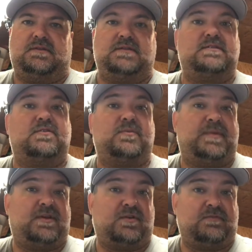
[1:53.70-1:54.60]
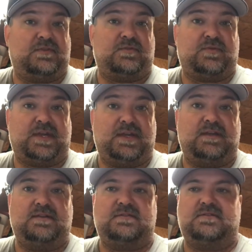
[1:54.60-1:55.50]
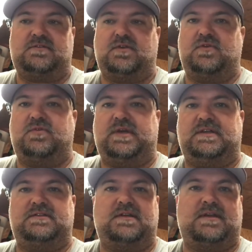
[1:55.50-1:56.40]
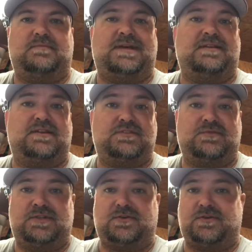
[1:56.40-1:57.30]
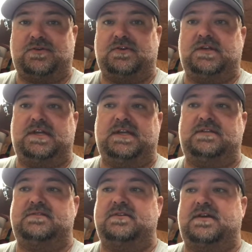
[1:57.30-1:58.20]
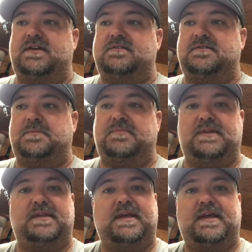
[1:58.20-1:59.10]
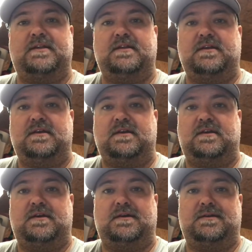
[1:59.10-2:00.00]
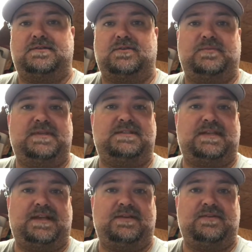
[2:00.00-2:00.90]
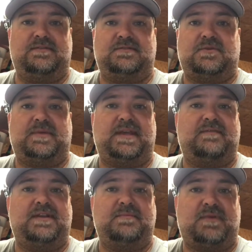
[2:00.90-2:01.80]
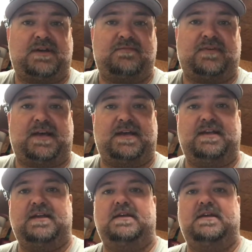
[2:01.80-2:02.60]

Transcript: this is going to be an overland rig so it's not my luxury car. It's not something that uh, is going to be standard. It's going to be heavily modified.